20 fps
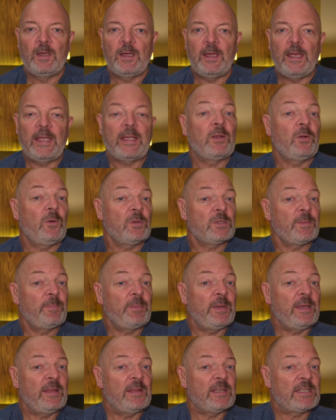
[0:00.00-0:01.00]
It can also
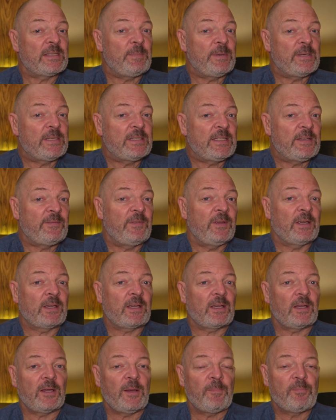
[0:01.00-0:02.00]
be the
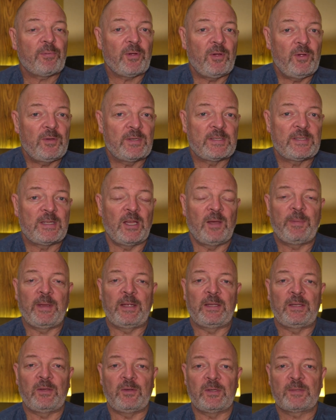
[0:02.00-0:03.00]
specific approach that are
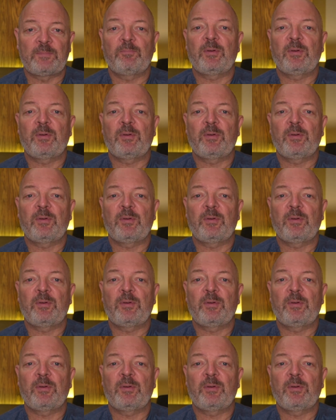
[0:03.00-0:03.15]
being used.